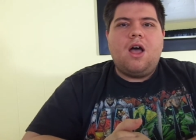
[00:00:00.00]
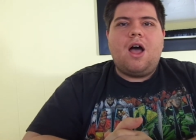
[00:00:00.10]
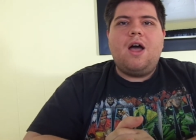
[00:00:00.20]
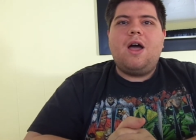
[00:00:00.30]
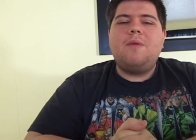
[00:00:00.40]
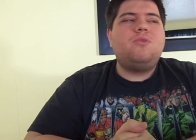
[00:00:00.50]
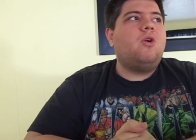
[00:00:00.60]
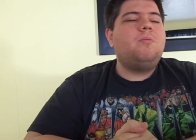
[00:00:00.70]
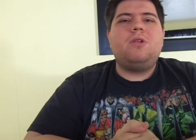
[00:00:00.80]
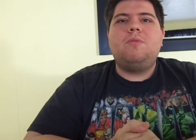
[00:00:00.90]
I, I
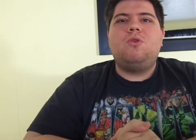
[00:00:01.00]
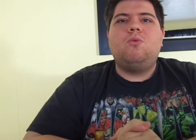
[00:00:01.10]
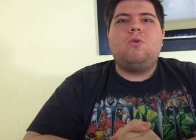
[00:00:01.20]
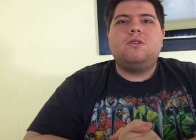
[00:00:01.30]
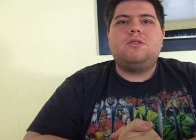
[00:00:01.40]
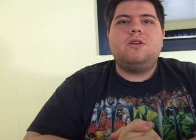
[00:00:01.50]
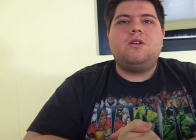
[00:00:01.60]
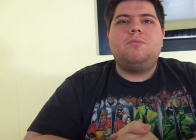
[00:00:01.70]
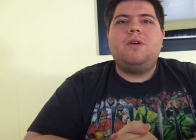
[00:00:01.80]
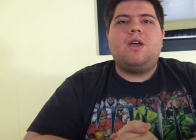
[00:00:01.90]
don't blame you one
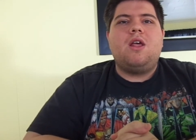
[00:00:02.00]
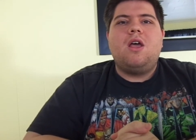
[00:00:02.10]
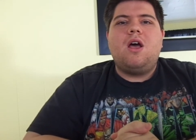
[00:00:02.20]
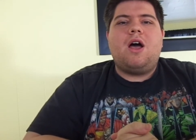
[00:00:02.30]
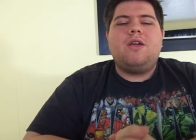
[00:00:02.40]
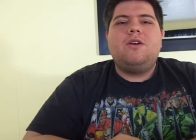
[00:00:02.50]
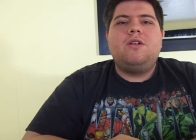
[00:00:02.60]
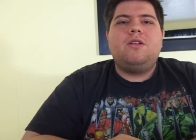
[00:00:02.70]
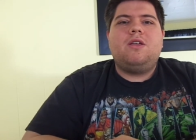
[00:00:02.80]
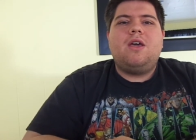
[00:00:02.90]
single bit. I
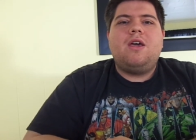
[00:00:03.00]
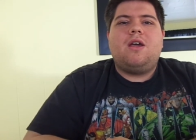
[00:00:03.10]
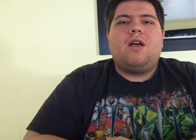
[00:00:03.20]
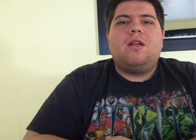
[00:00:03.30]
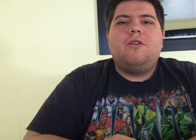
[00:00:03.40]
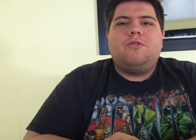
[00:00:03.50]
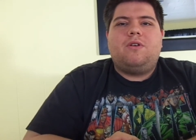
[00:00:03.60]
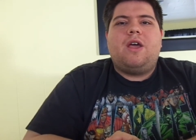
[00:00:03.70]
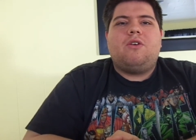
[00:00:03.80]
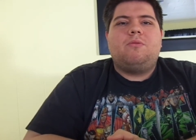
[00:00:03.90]
couldn't care if you're
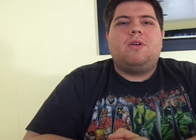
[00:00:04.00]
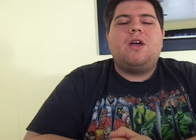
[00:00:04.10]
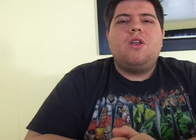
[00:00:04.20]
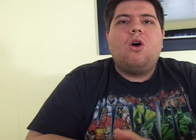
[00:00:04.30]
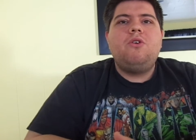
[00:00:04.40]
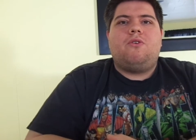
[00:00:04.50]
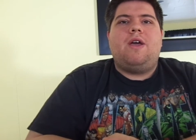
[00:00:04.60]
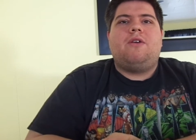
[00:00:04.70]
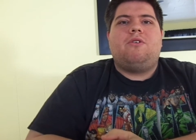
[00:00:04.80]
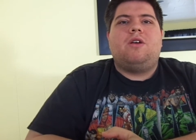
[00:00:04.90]
angry at me. I know you're
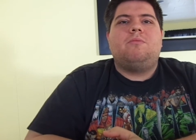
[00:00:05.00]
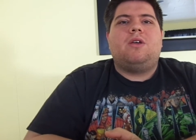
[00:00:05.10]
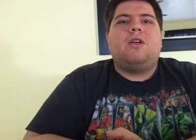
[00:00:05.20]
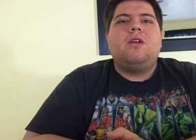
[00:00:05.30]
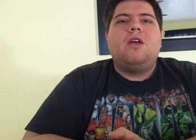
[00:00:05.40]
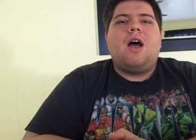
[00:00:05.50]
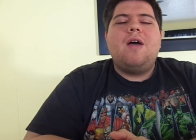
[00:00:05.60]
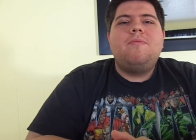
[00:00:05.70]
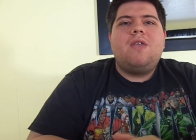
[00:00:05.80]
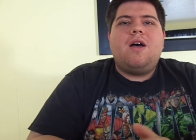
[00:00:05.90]
angry at me.
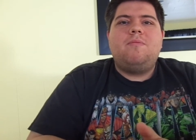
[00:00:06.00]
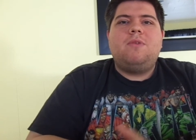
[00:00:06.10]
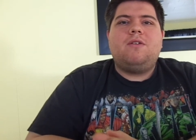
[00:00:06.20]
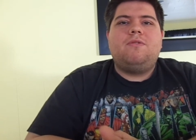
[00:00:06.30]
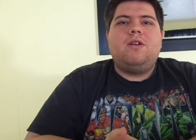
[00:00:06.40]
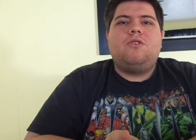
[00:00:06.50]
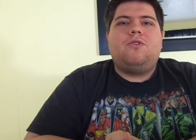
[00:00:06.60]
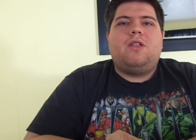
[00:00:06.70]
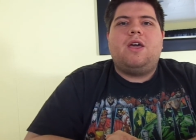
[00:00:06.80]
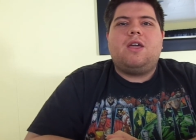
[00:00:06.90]
I've not made vids
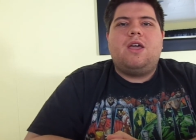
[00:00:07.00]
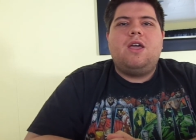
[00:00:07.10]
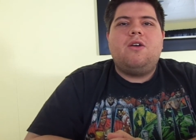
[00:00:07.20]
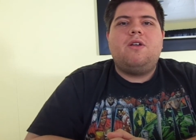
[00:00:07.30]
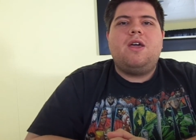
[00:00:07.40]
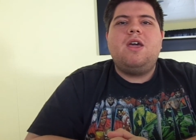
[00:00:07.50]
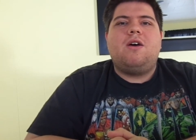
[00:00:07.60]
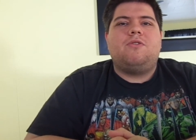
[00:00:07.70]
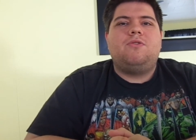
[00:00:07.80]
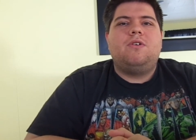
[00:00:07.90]
for like a year and a
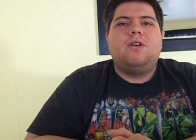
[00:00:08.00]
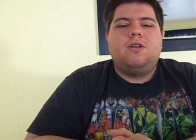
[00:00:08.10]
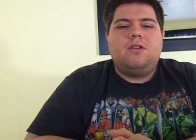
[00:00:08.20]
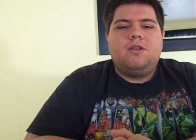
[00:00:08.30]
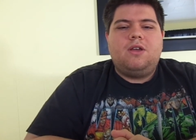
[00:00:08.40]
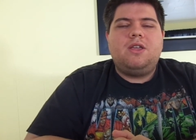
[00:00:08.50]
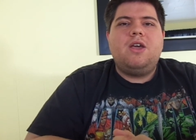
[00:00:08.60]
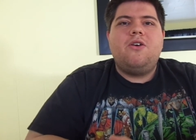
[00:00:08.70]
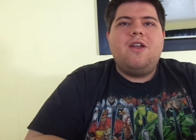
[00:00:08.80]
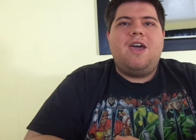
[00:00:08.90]
half. A
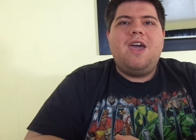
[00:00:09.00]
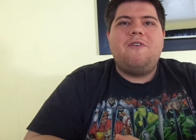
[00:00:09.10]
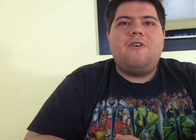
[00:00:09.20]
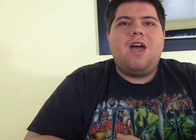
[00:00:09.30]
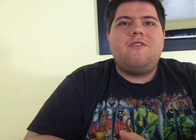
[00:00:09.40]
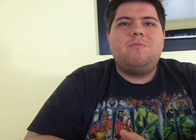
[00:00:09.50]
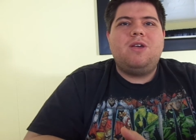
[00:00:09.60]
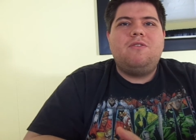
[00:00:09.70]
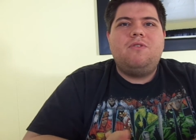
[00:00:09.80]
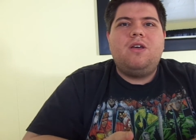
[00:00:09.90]
year and a half I haven't
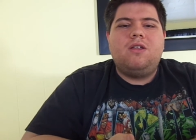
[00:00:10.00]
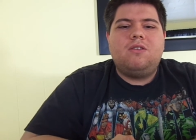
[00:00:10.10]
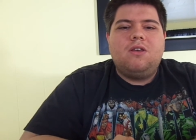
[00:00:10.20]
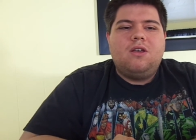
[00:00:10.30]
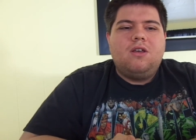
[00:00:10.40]
made vids.